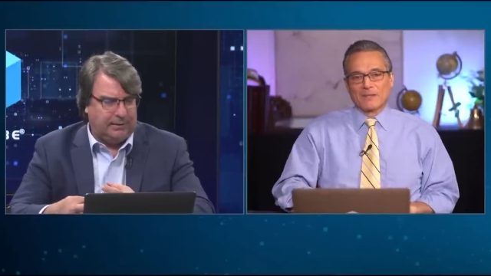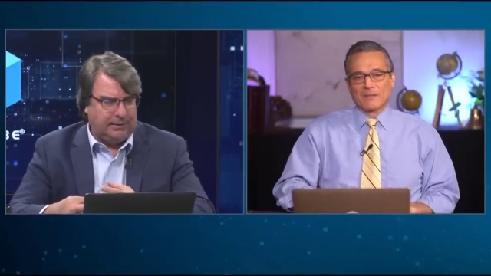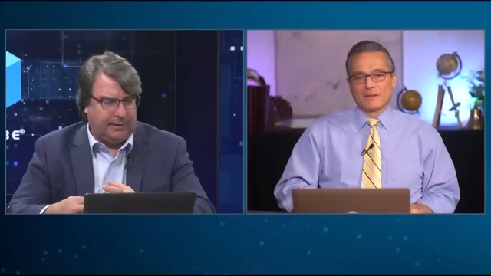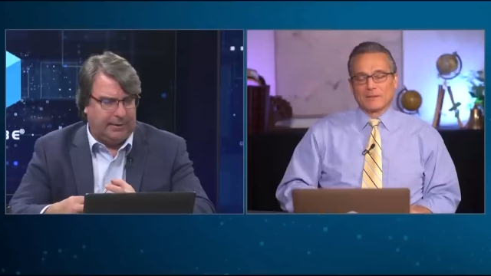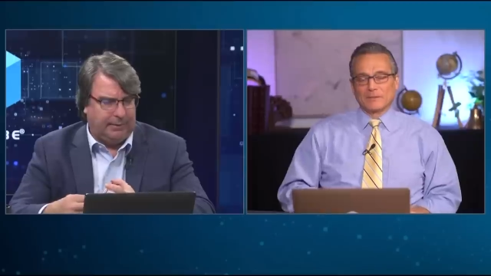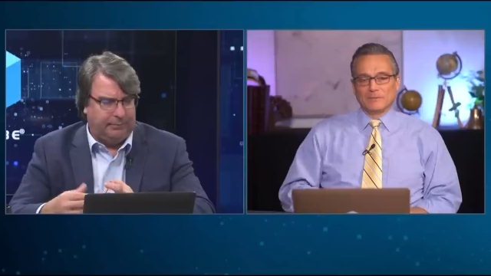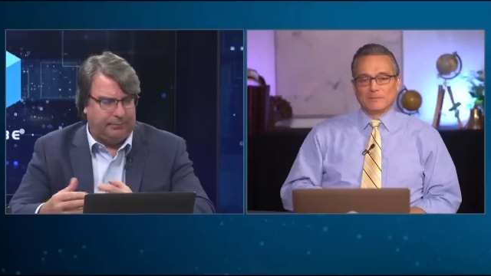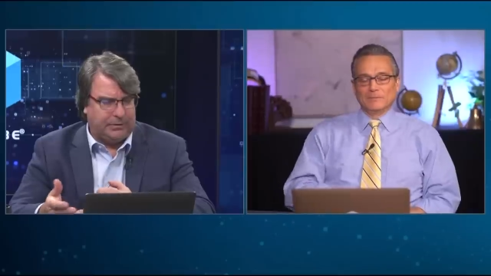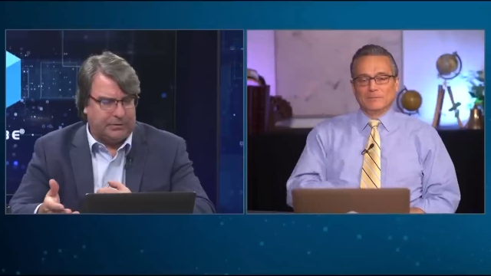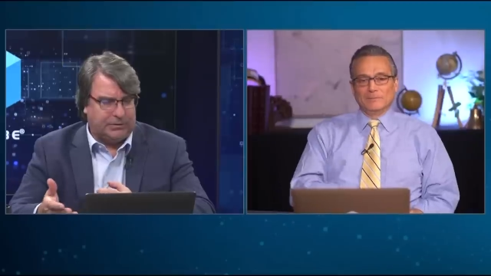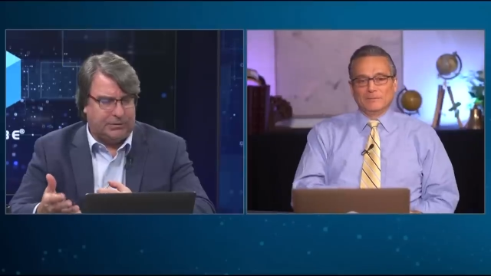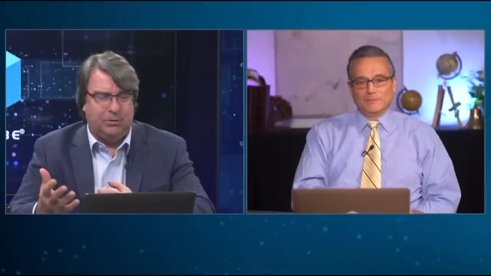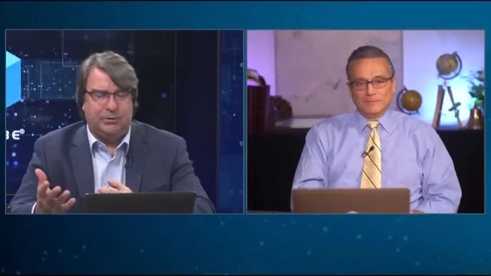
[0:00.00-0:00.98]
Speaker 1: um,
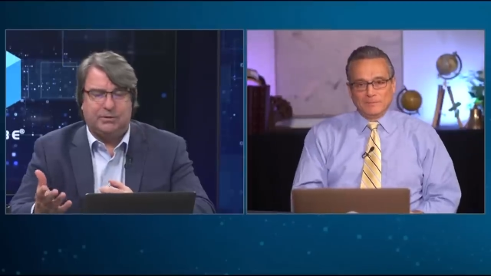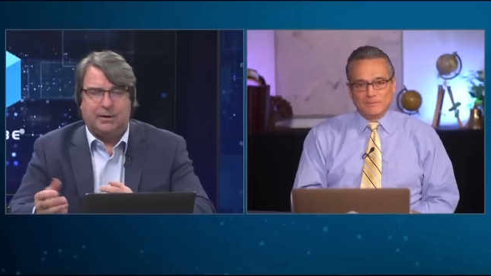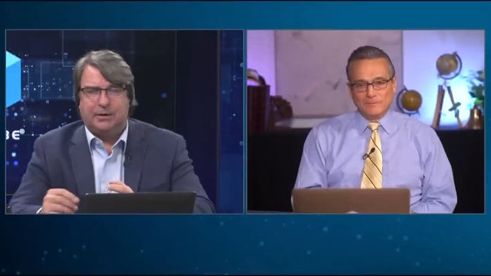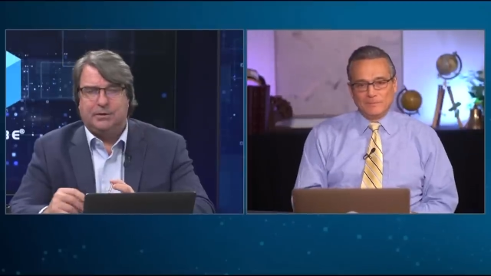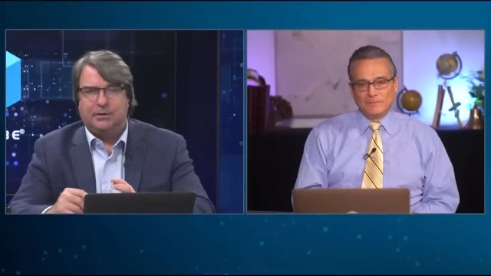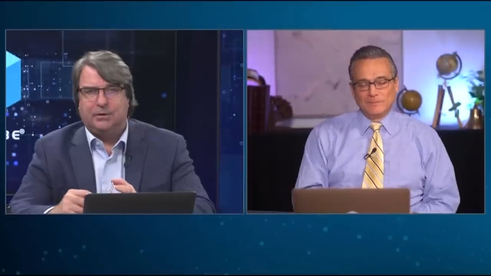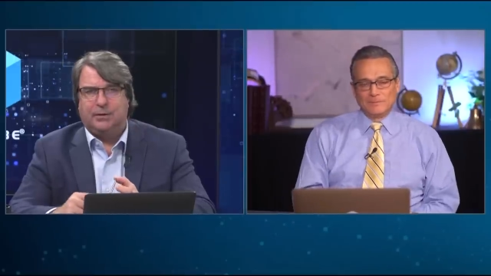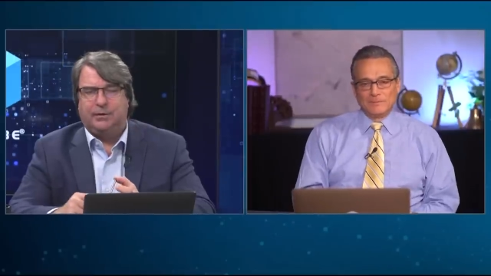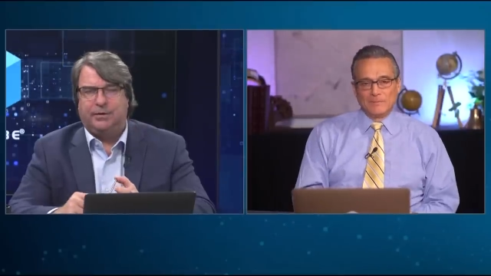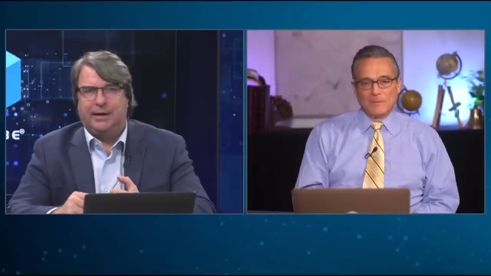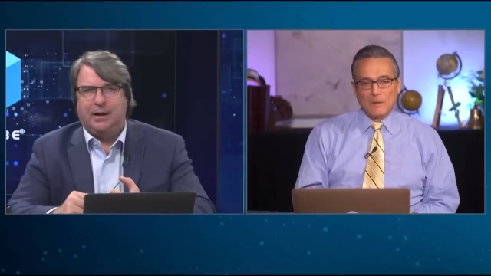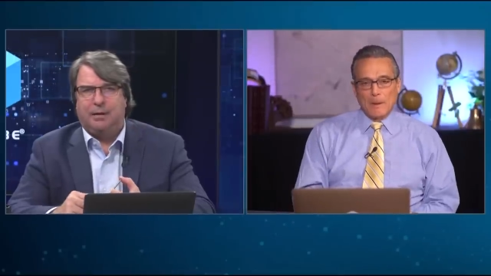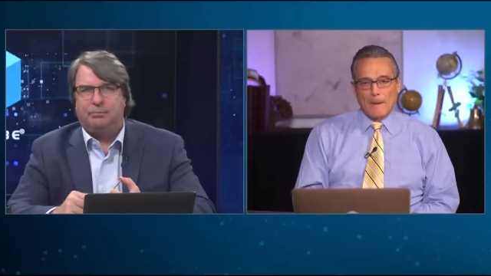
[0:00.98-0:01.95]
Sue is going to do a
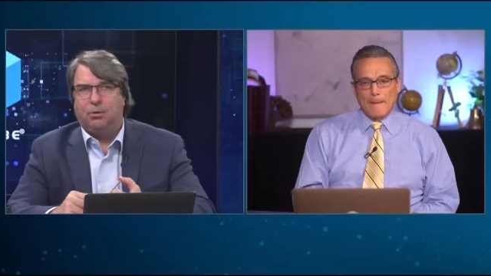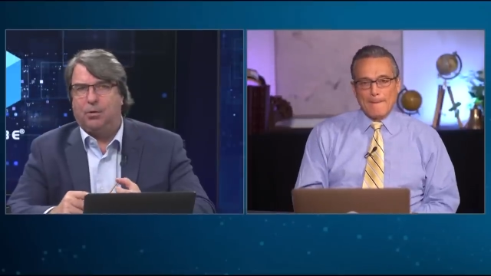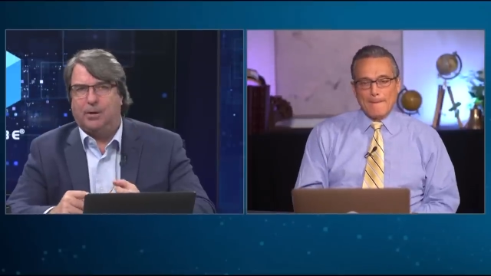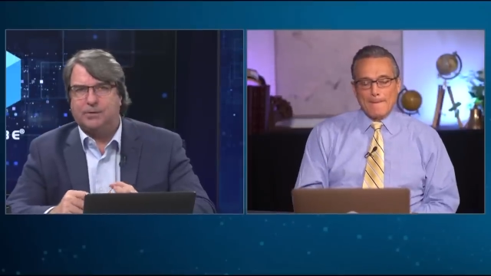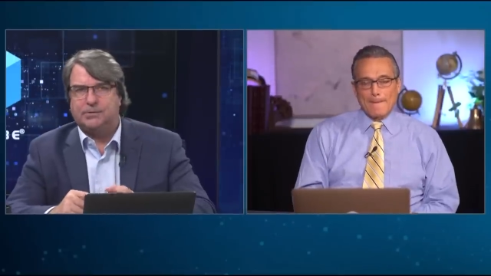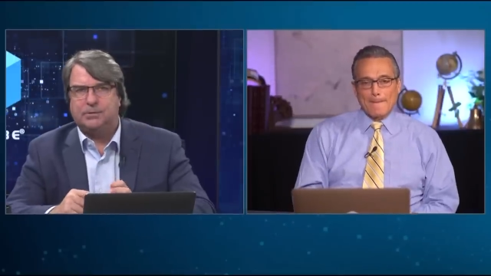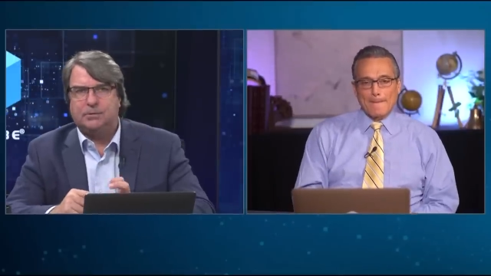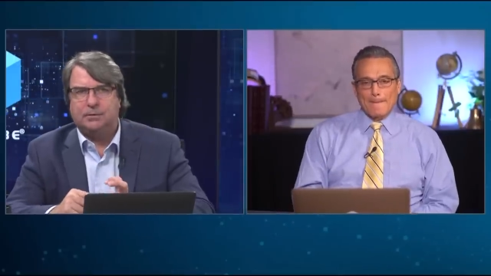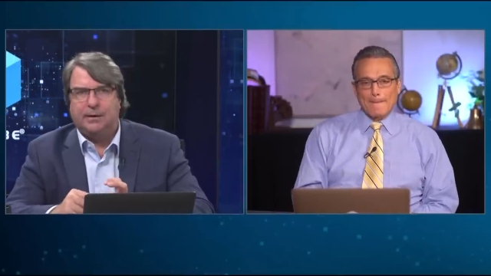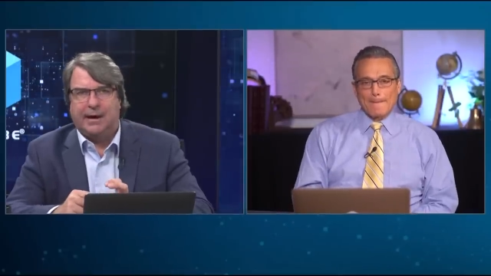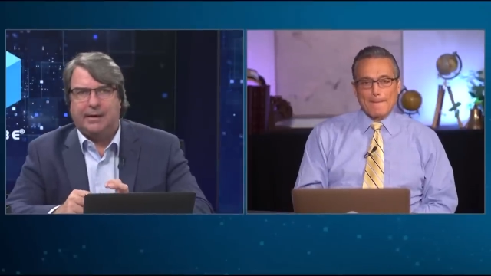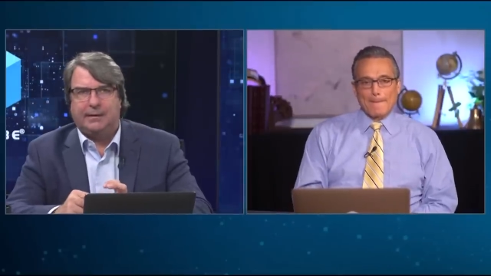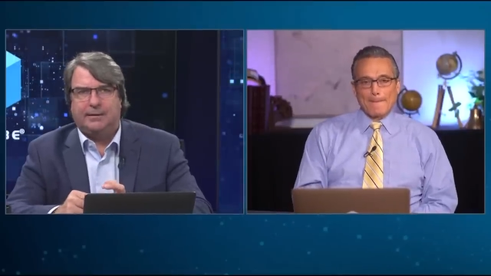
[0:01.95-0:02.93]
thing on boards,
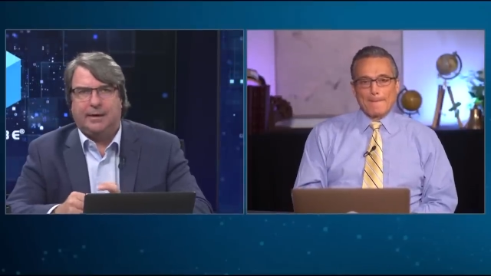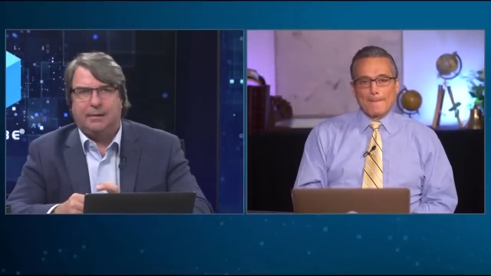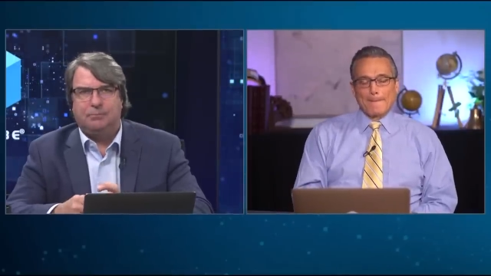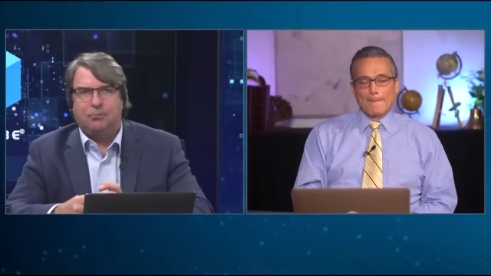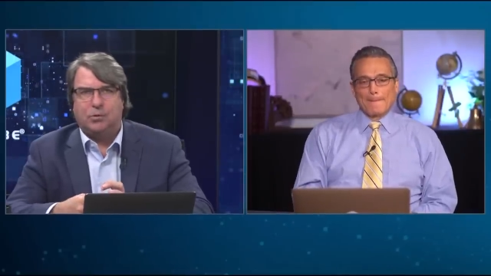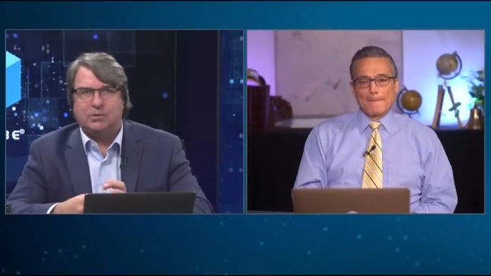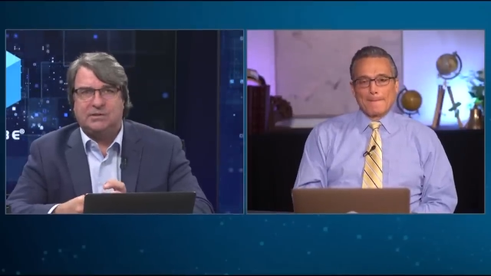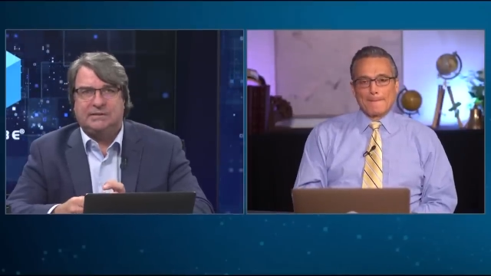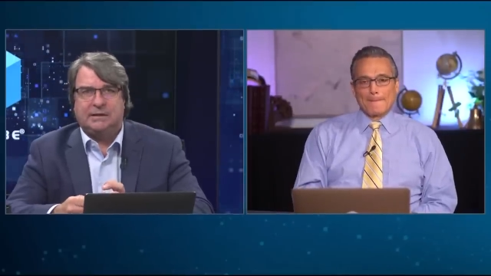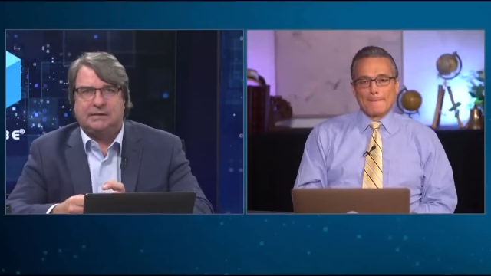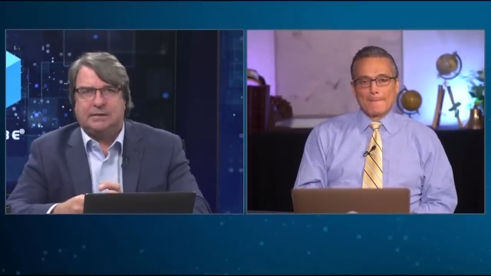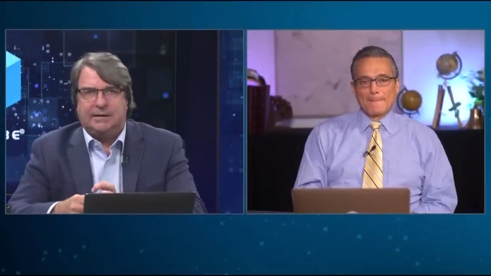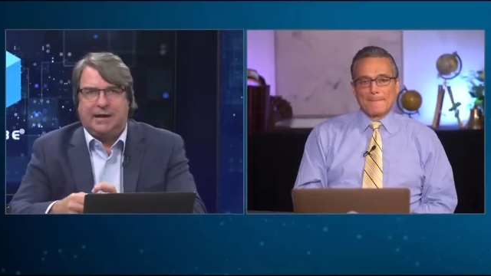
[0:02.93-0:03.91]
how to get more seats
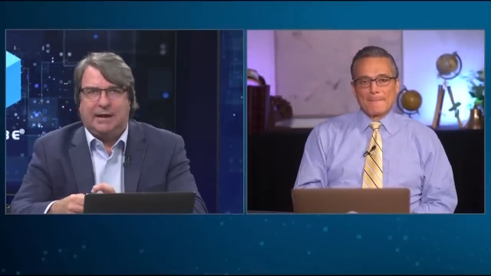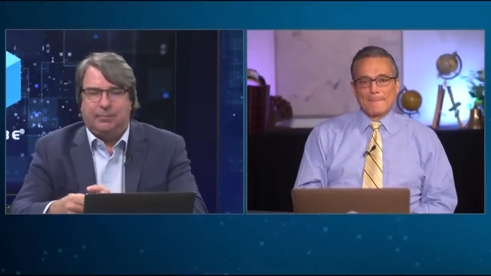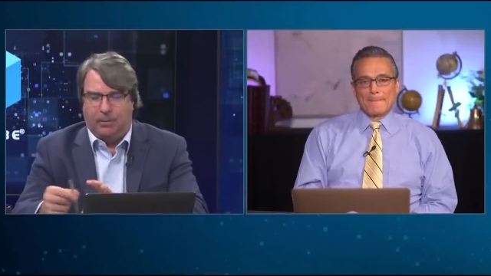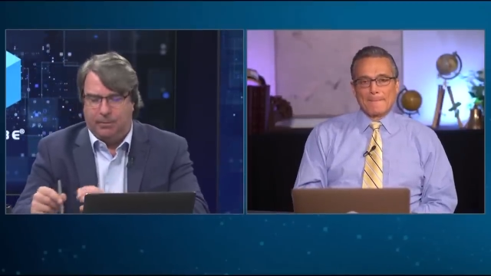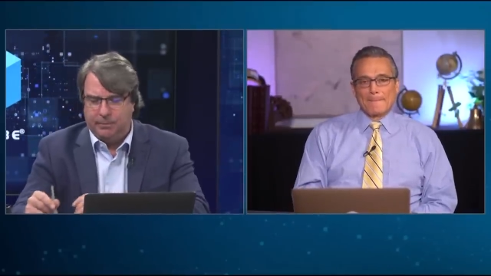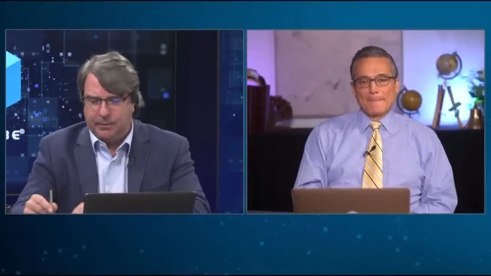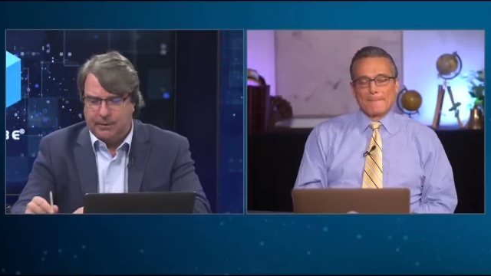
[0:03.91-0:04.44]
at the table.